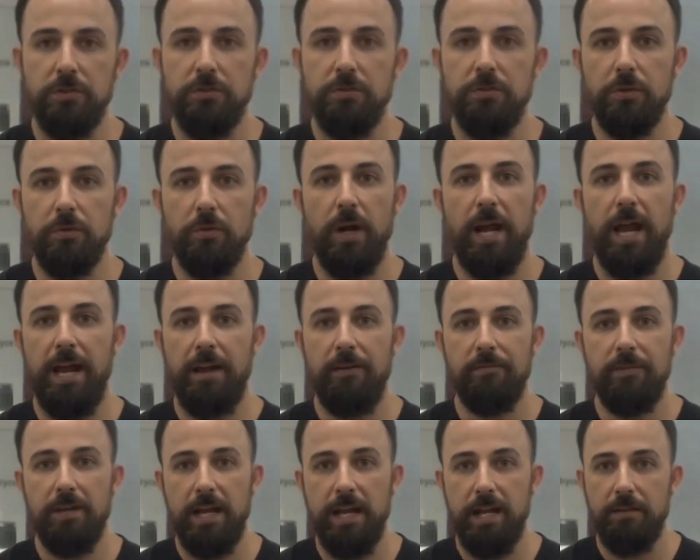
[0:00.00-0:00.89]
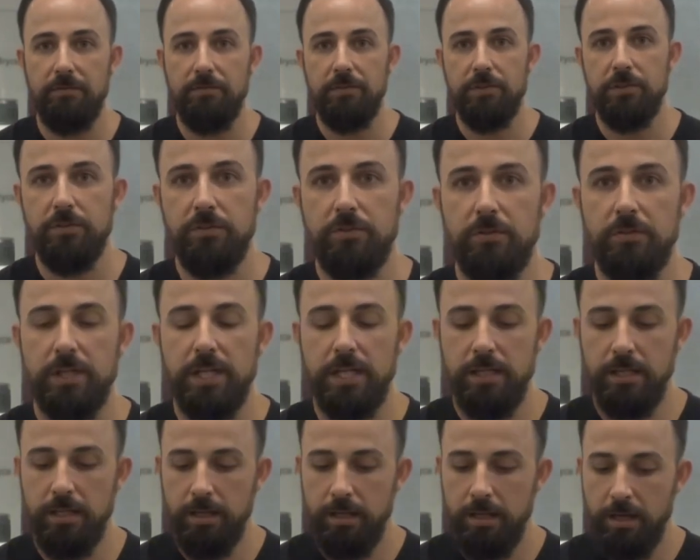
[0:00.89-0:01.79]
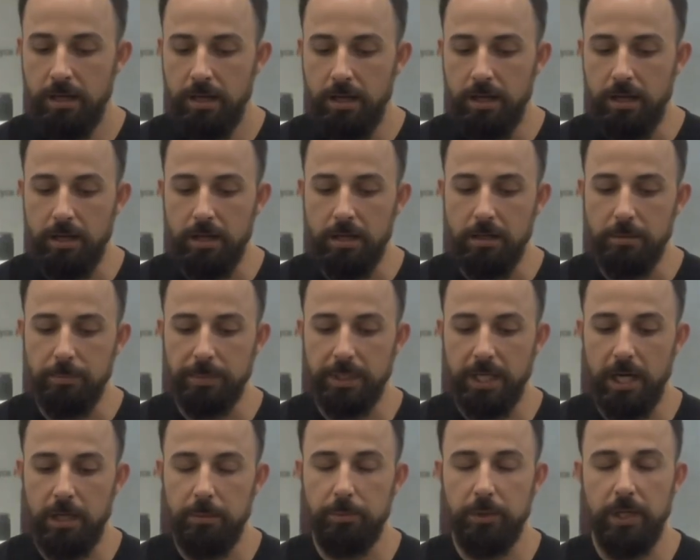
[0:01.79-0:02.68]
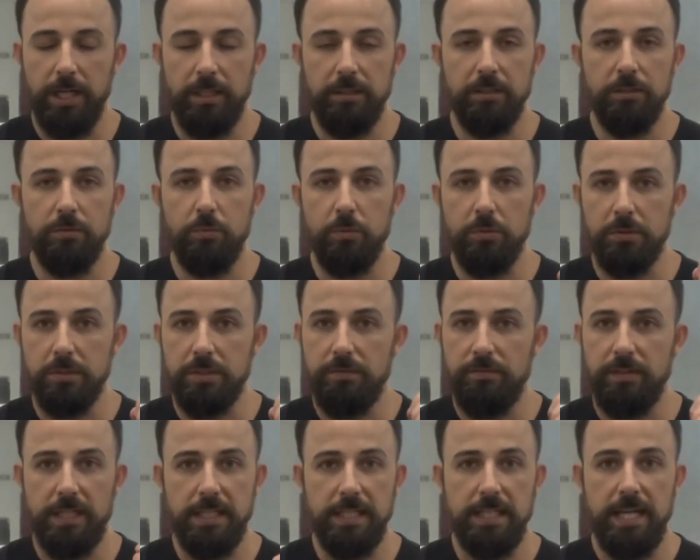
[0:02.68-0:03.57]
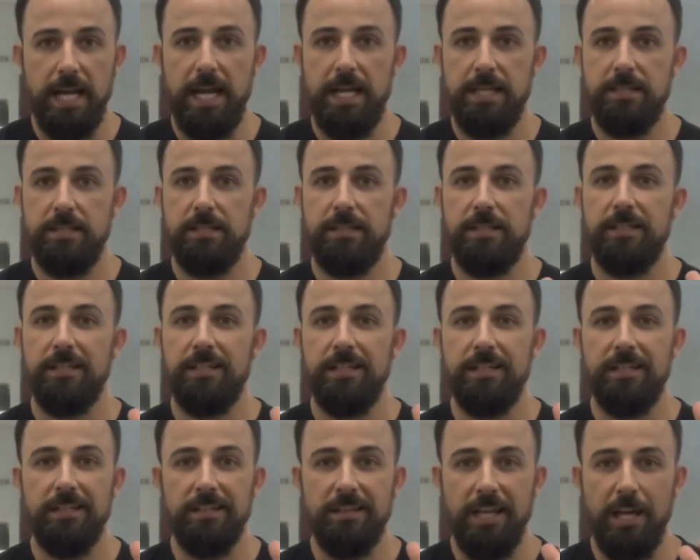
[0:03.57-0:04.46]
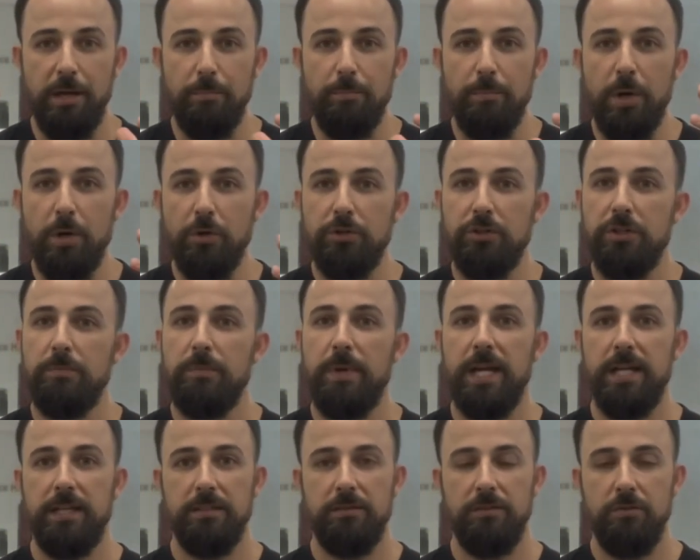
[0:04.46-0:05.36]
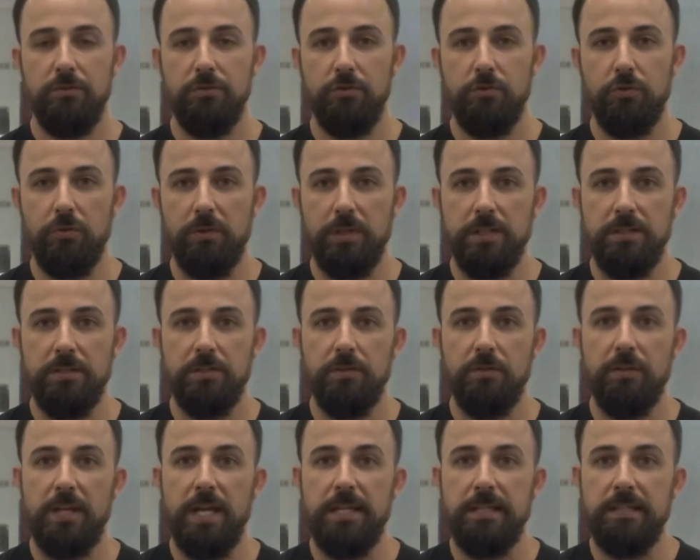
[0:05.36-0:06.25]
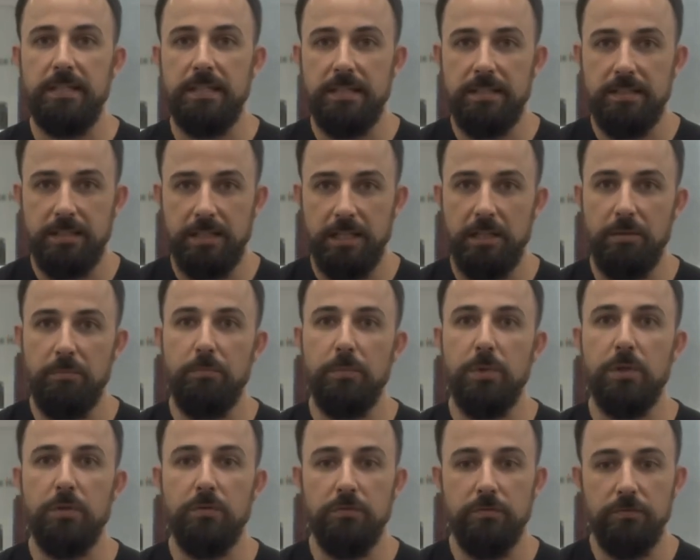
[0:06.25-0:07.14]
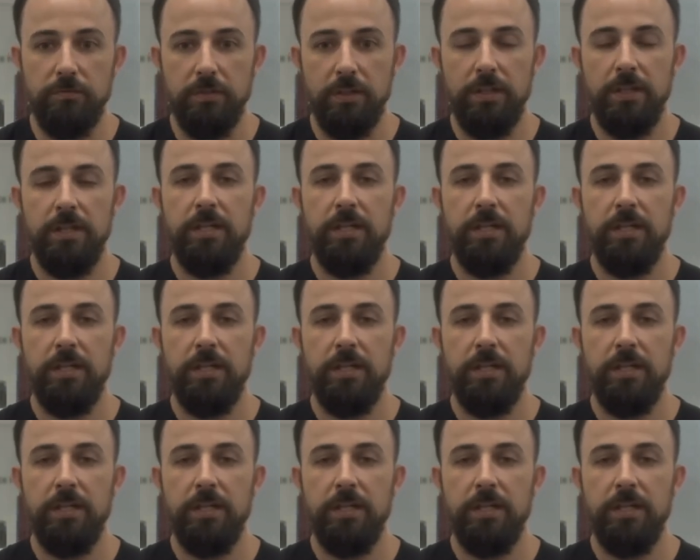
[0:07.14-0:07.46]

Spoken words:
don't have to have surgery. Chiropractic works fantastic at getting that motion back in those joints so that disc can move